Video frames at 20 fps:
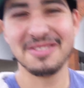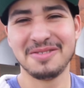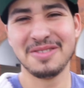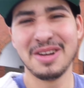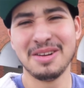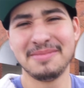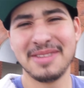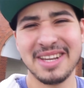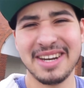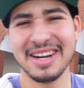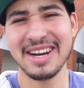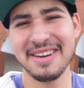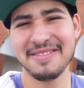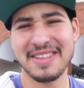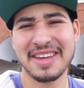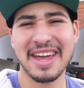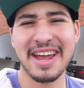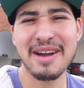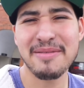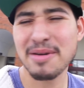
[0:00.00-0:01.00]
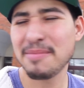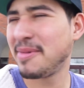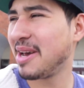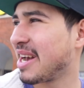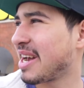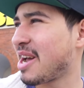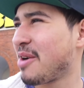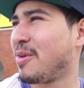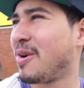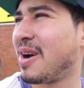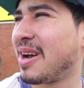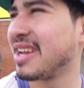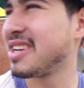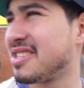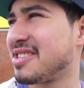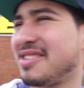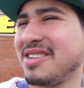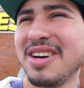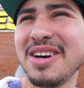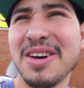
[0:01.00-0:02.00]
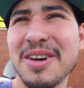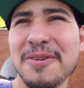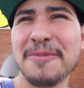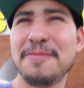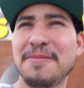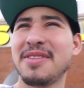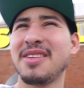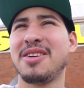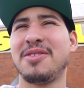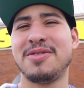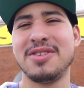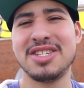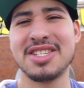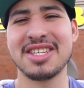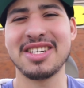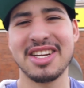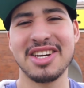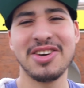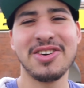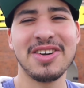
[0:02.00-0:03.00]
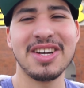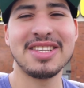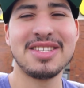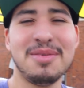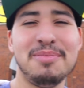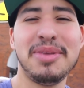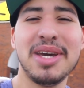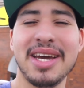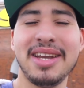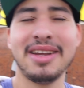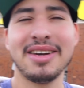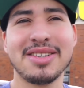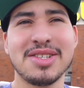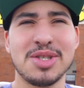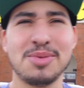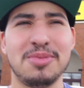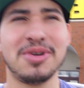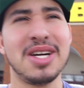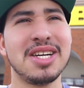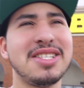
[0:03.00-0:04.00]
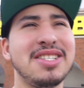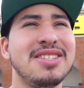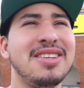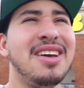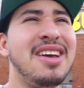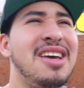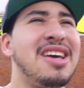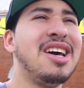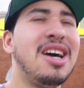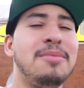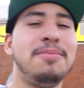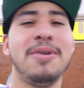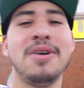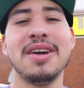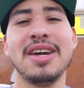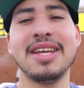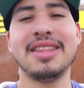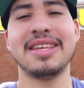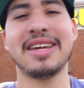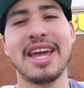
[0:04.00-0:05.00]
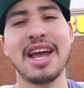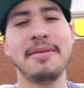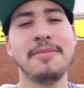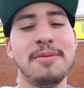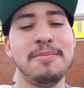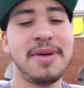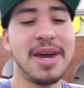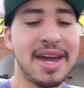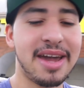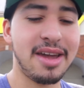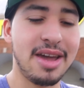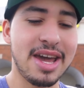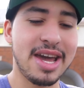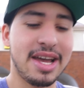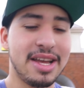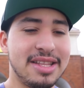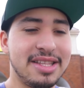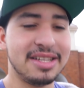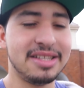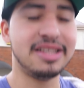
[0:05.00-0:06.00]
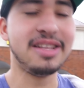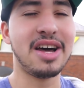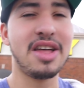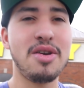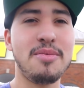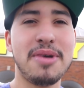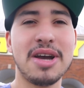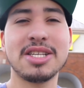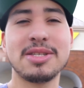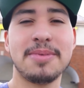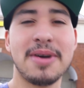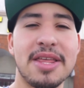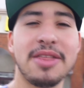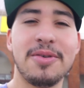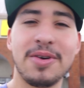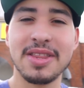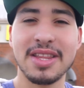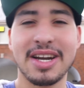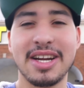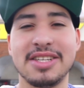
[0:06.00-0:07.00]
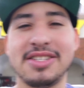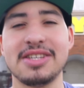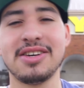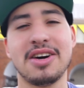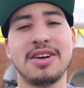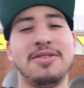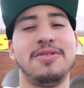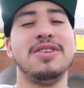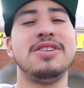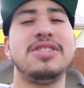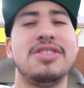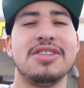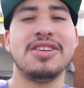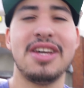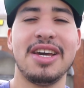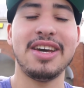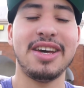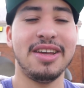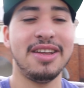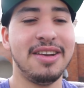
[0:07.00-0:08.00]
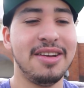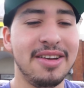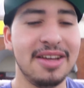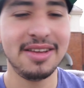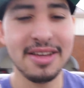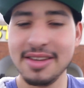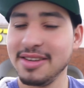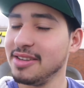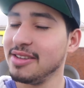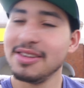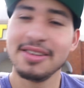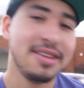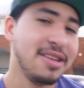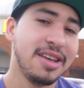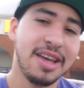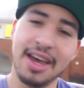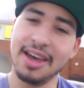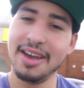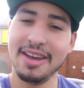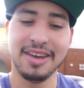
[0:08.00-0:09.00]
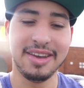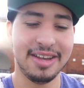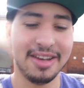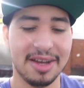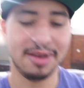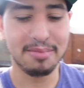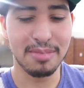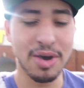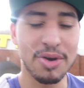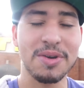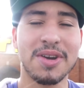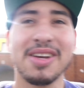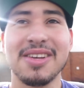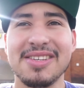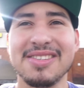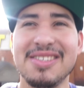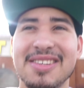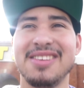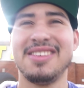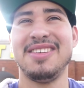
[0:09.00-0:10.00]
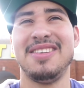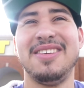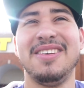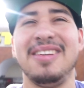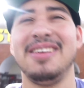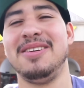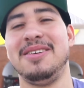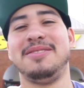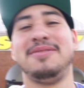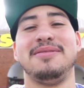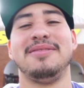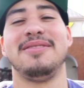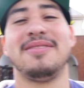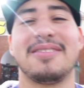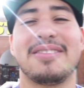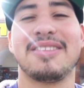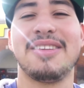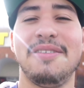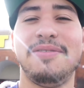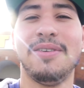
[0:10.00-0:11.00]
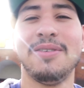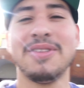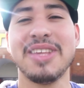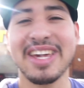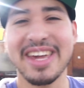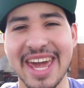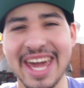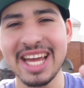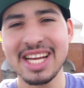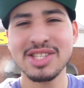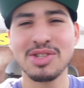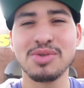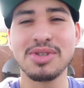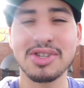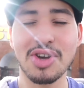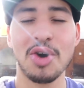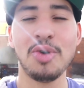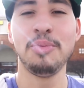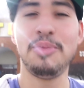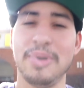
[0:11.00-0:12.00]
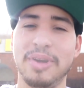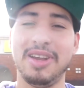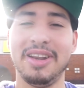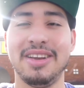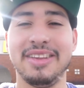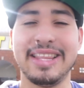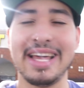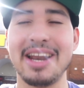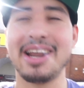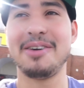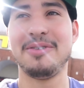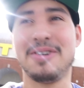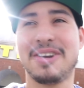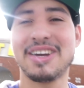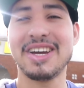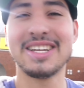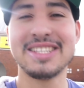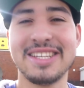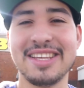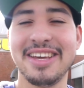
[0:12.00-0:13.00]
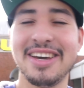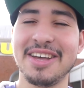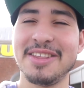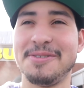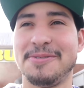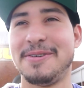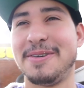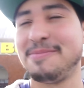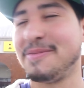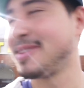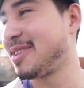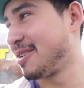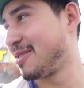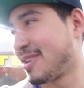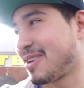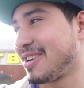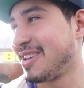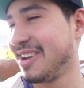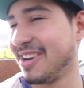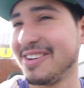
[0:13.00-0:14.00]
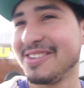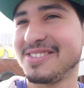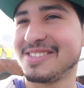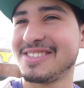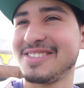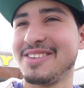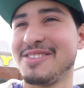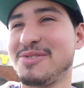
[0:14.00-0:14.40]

Well, they didn't have the camera bag I wanted, so we're just gonna go get some Panda Express. I'll probably get the camera bag at the other Best Buy, the one that I saw it originally at bogus. If only Keynes was open, then I would have gone to the other one, but they were closed.